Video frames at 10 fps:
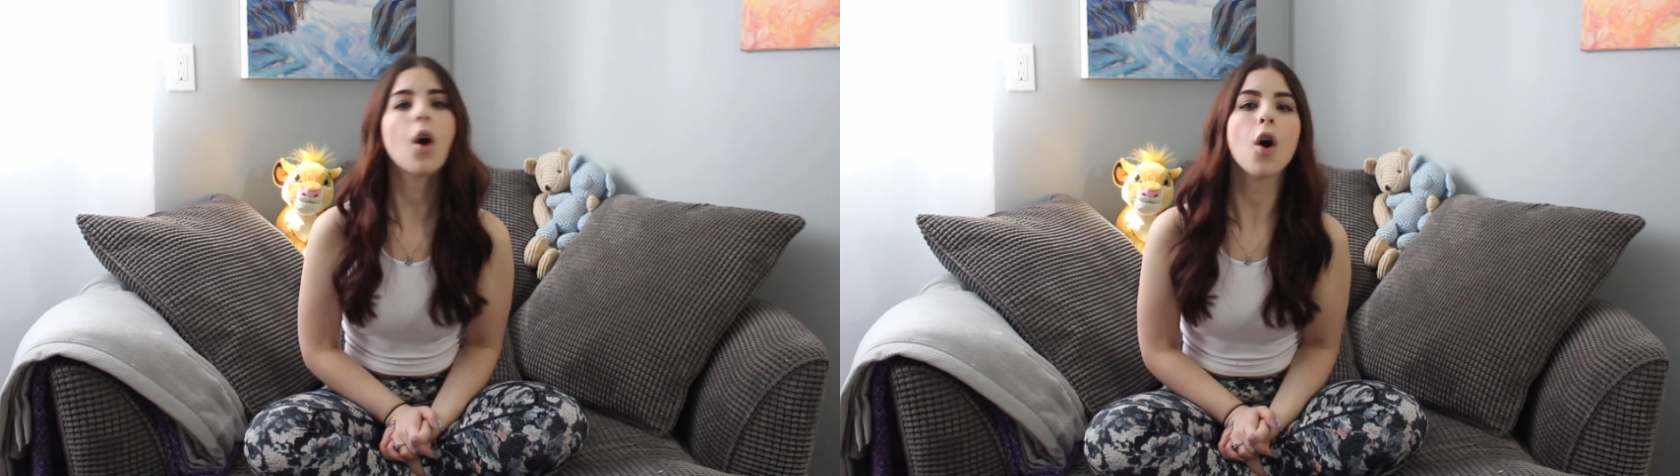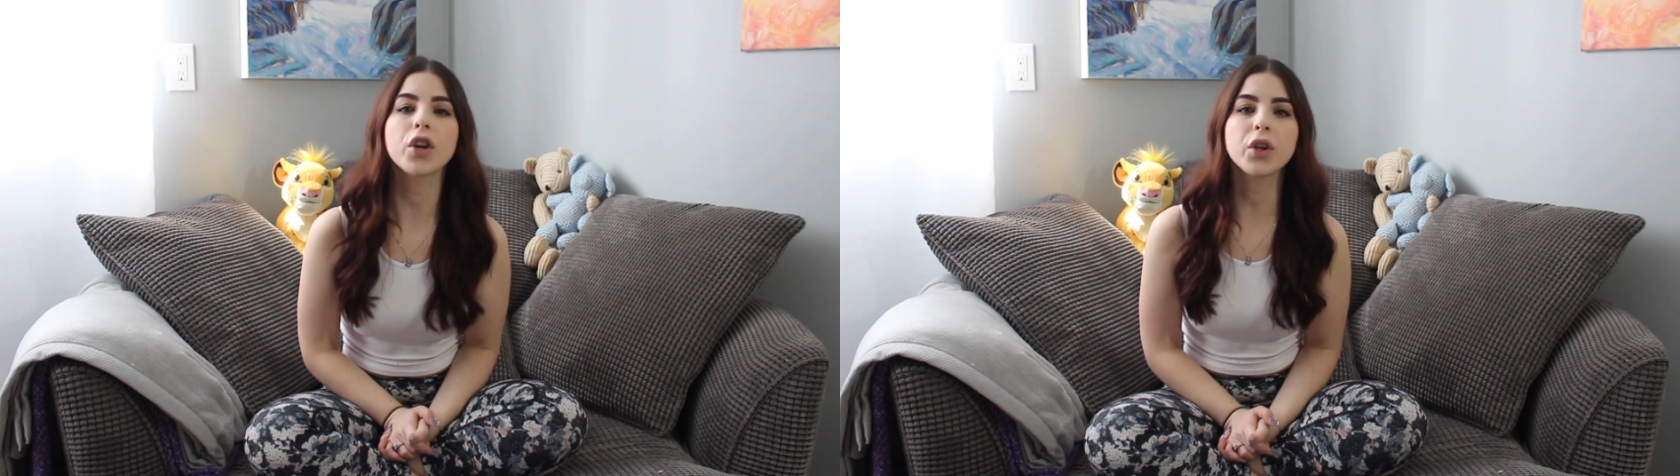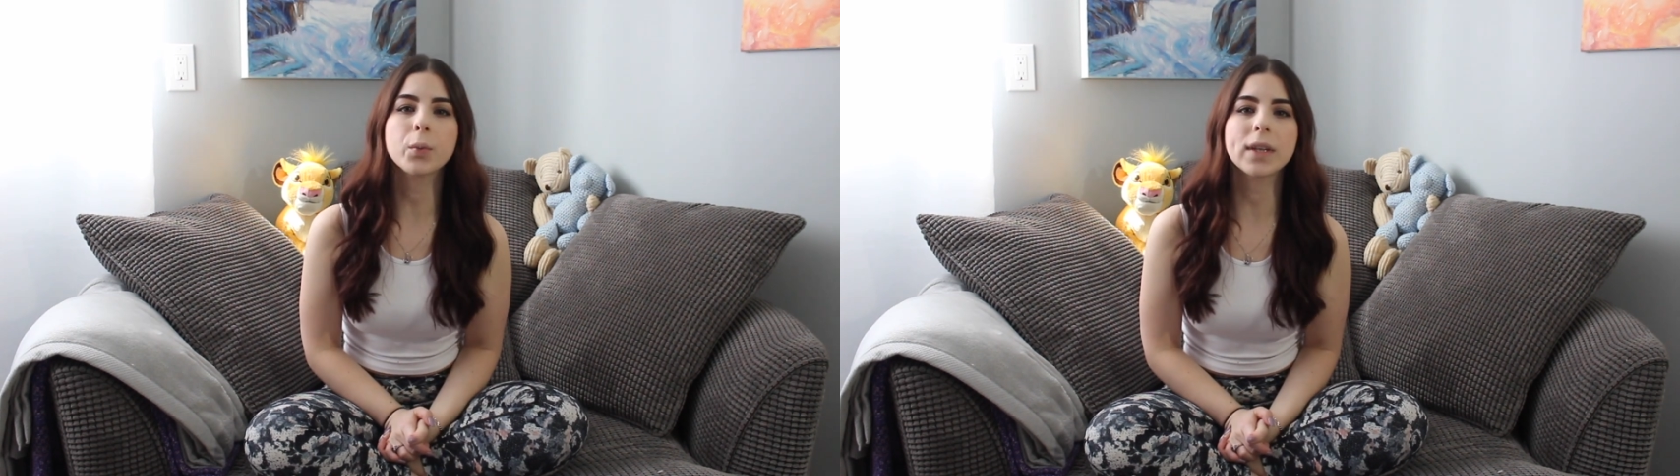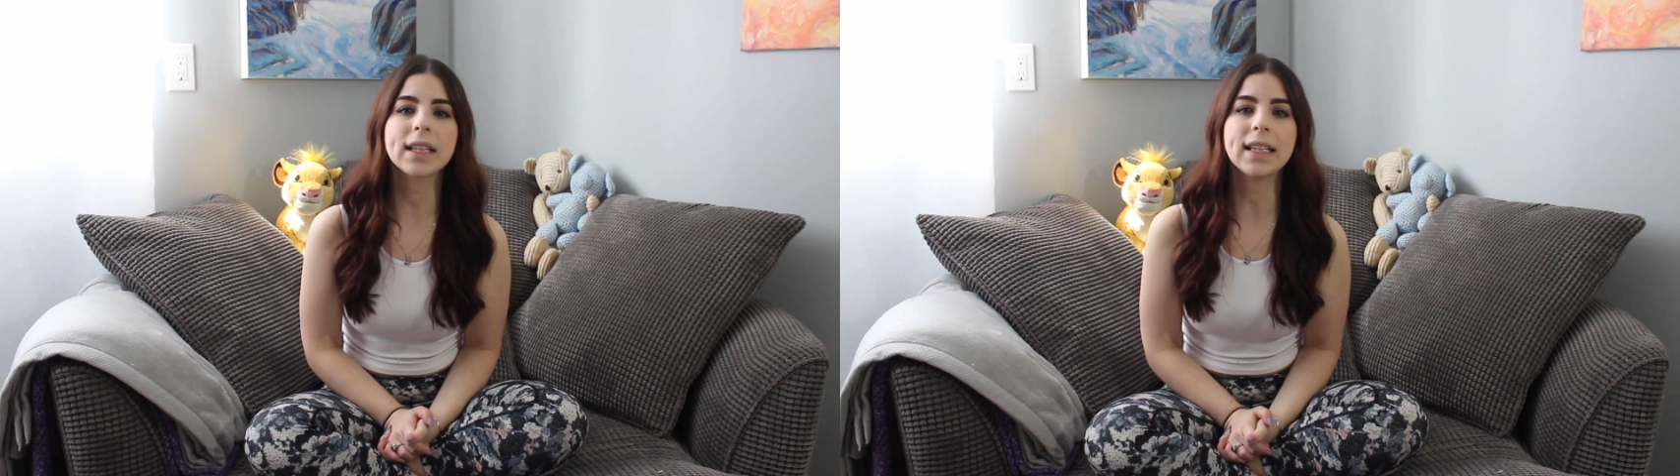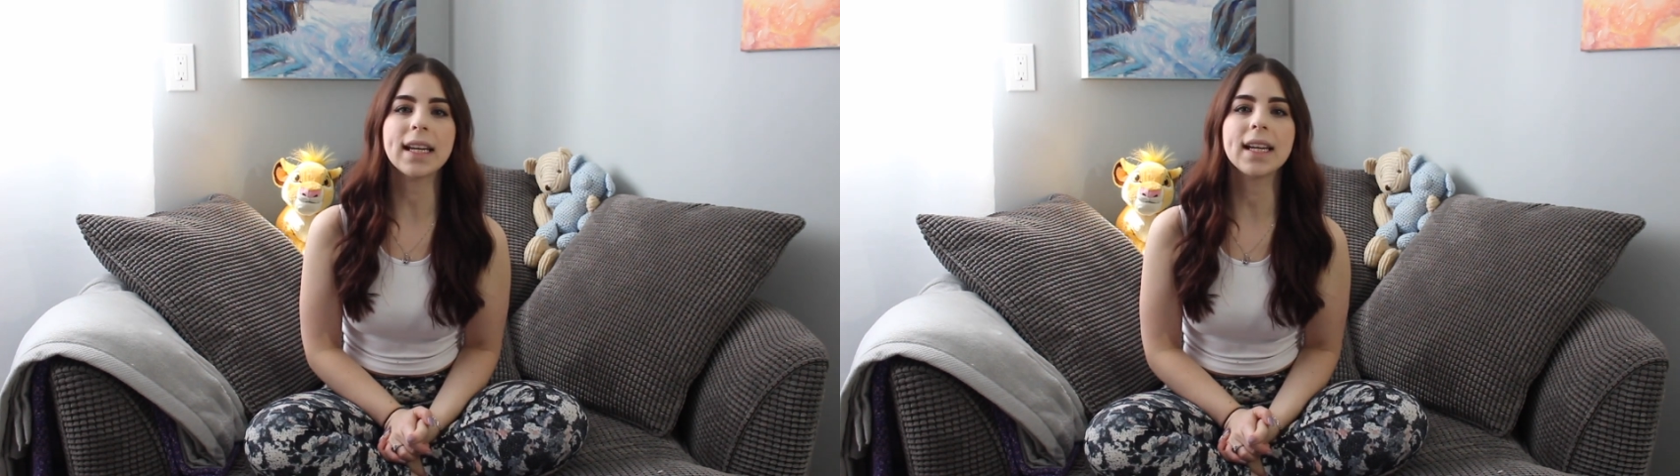All you really
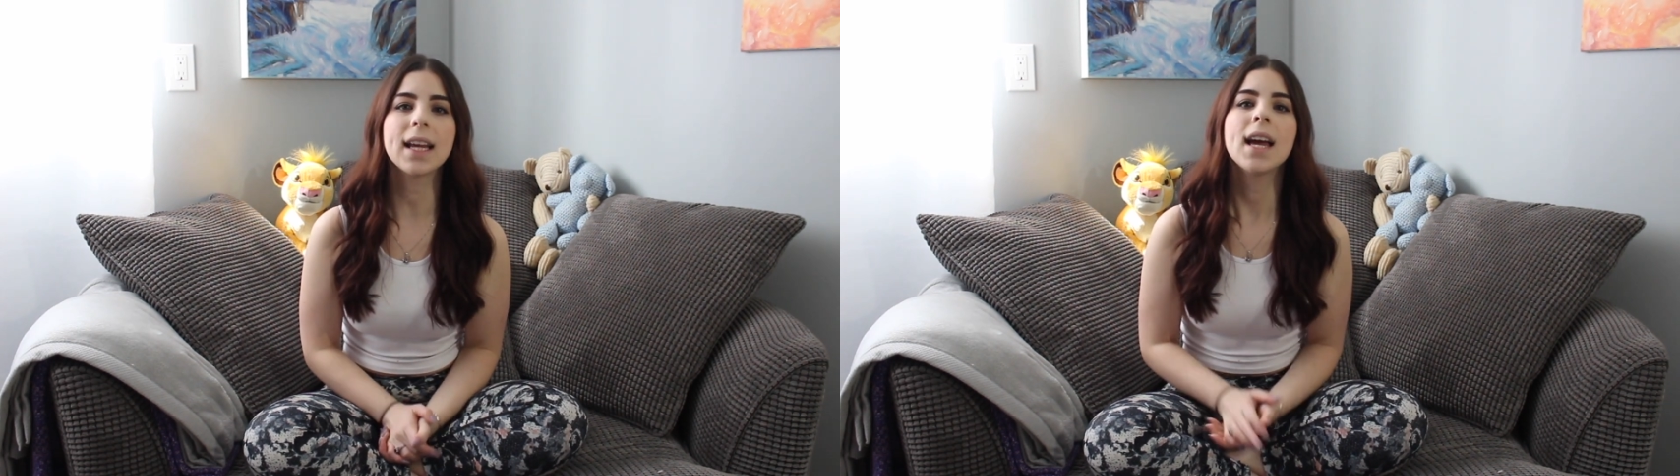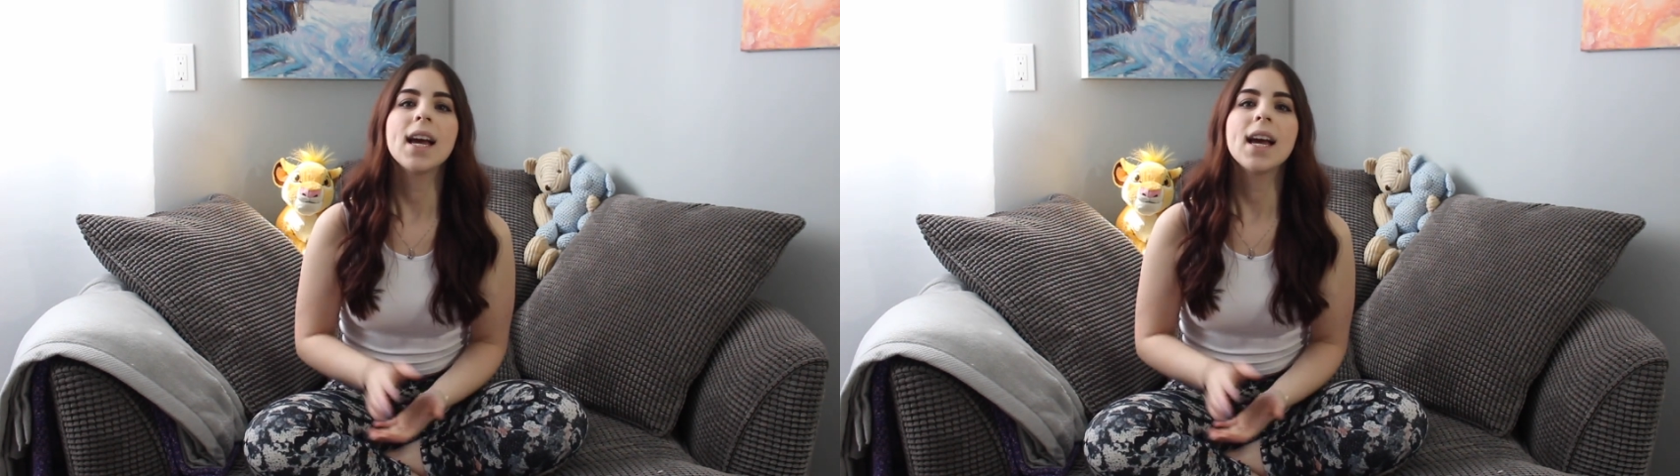need